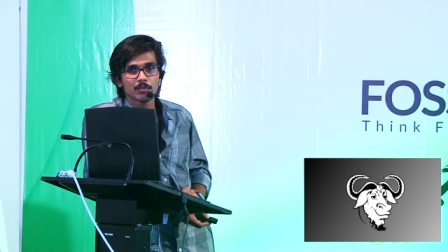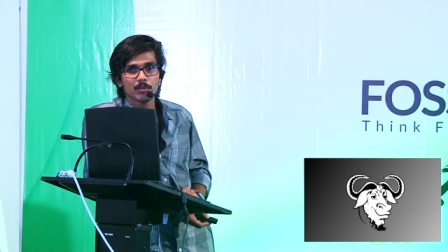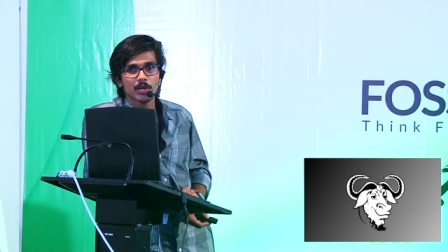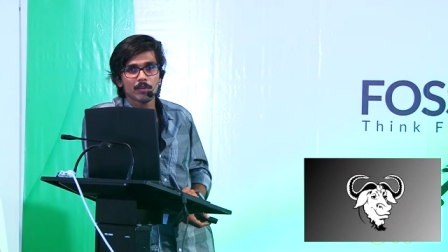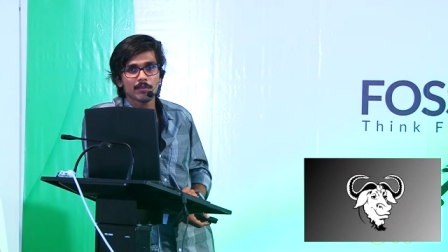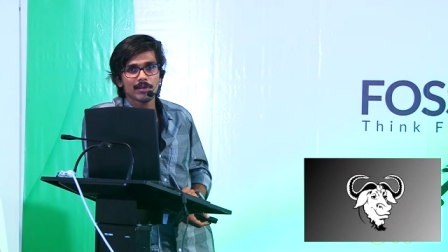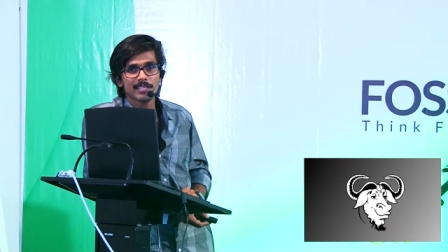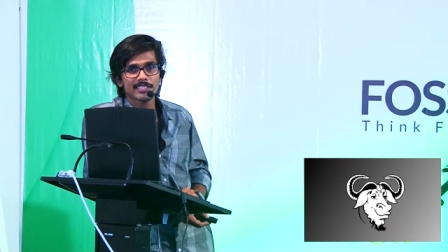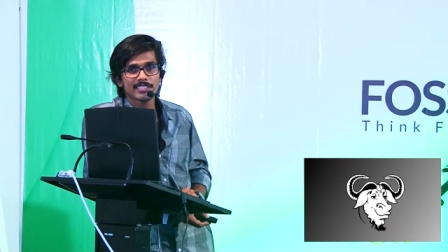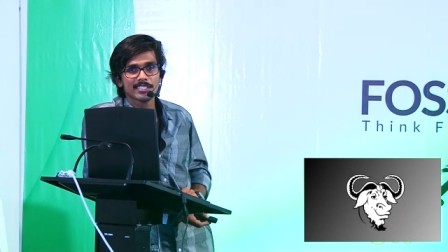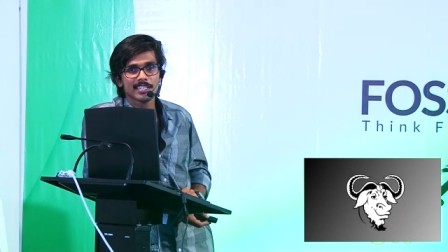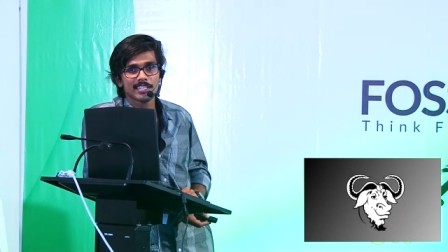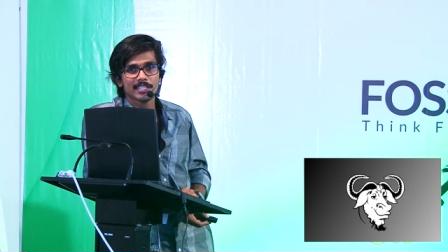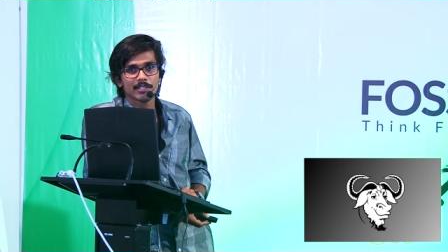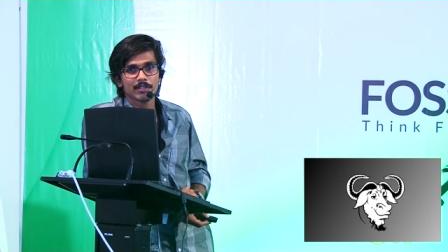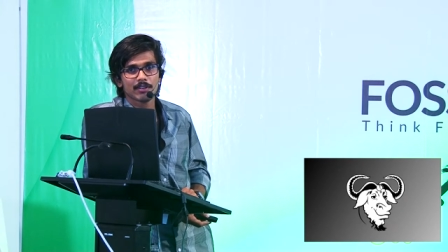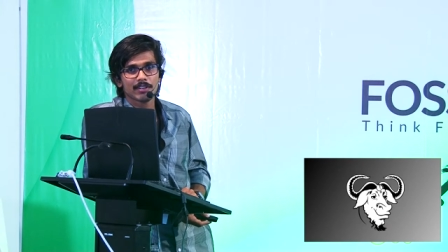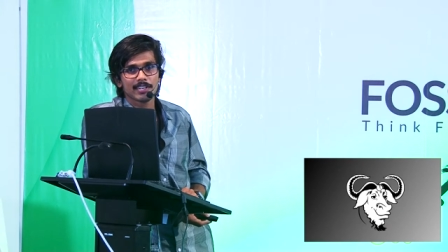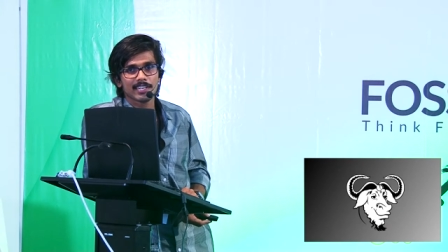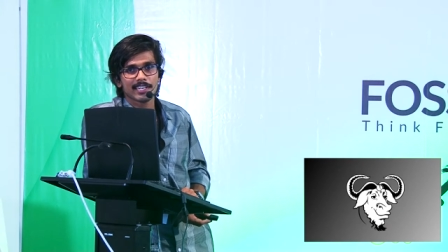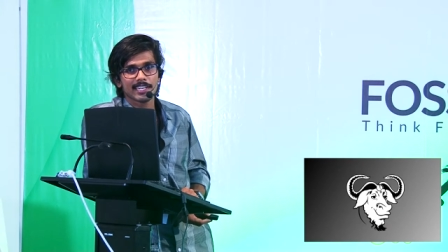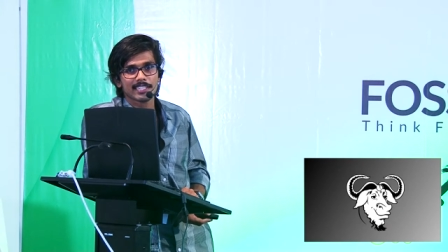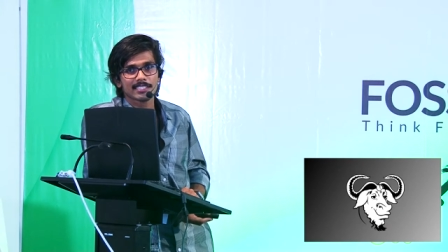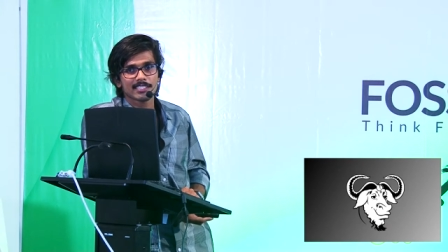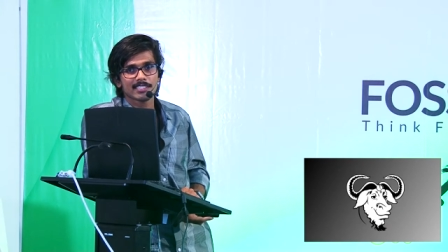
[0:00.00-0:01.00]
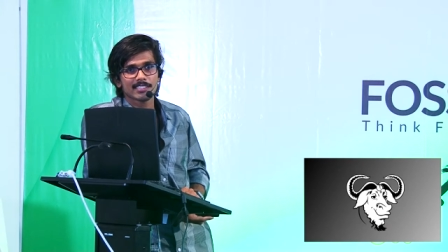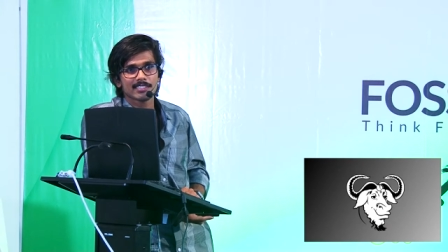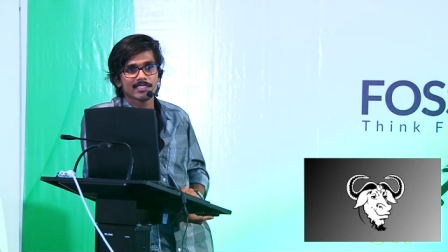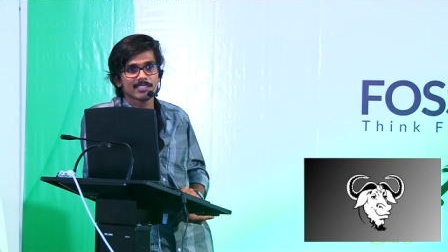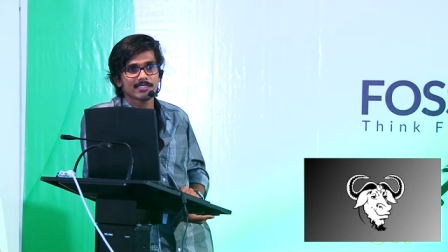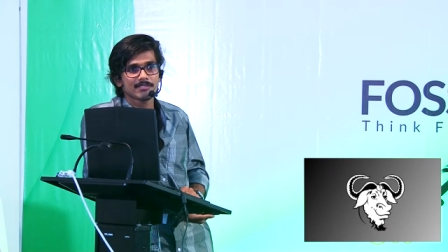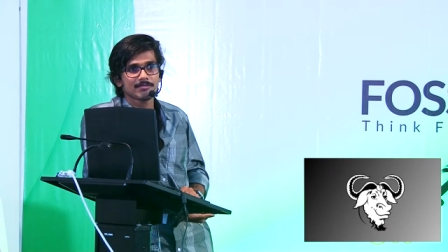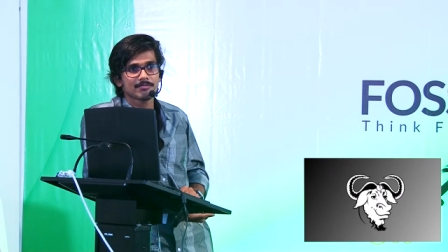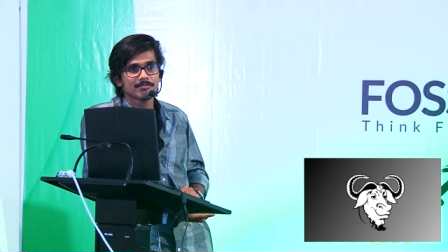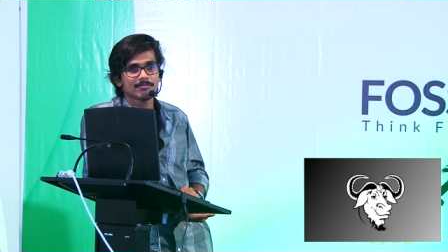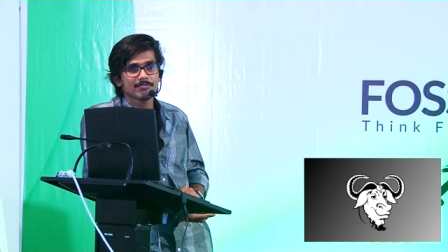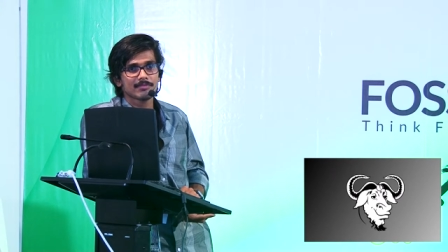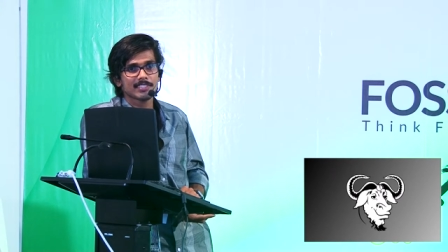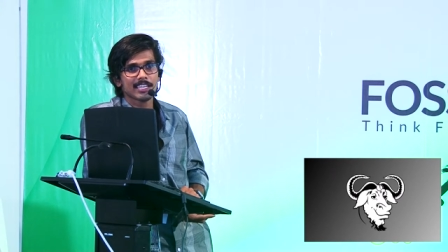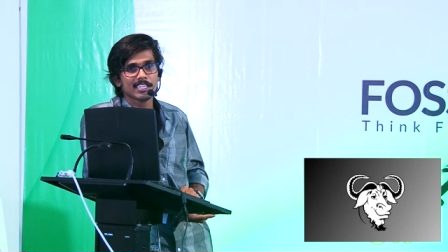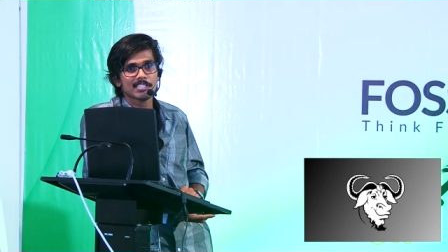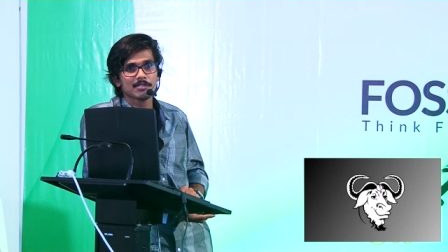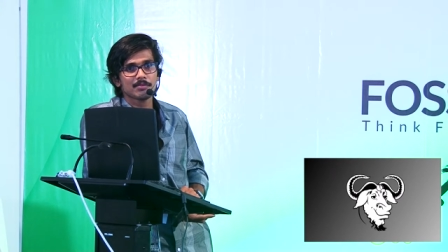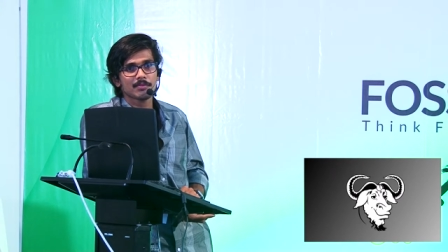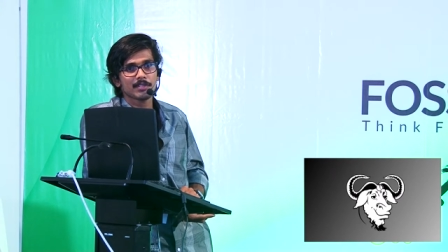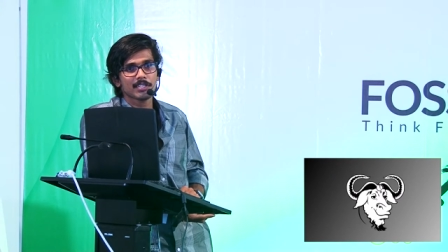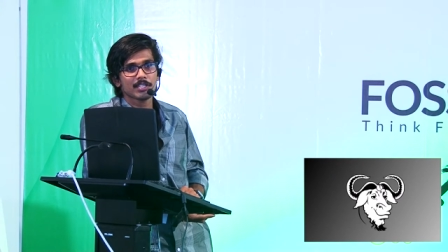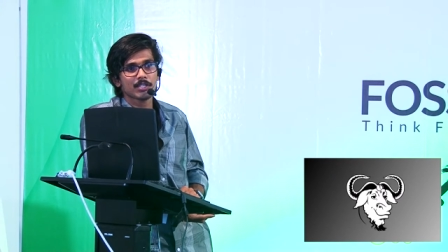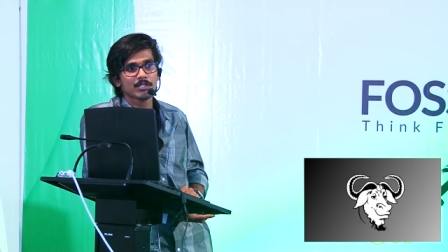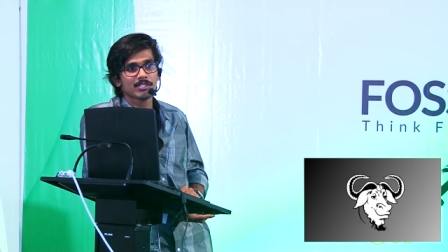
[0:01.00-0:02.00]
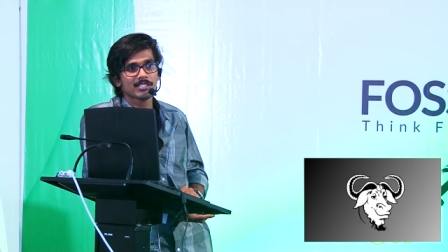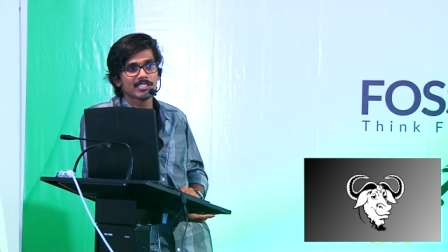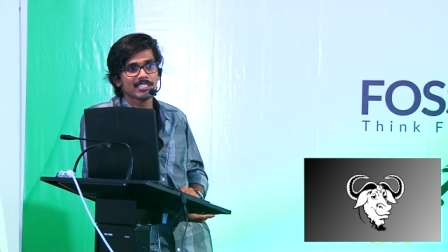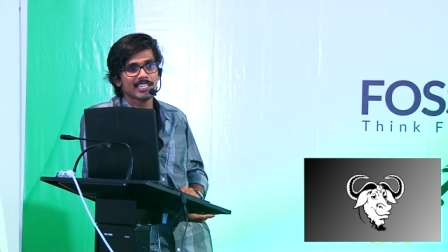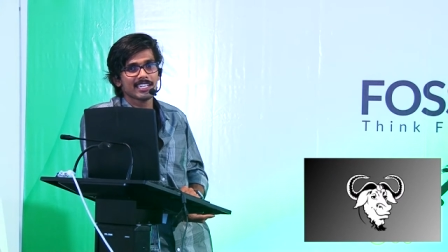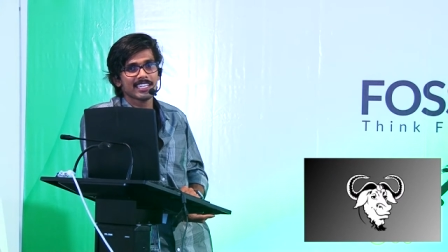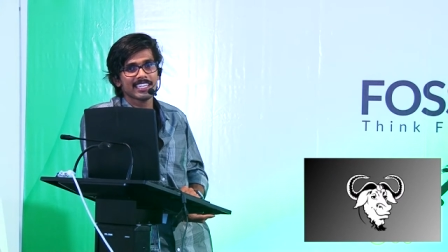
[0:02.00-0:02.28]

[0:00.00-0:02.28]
mobile's running on Linux. That's because uh,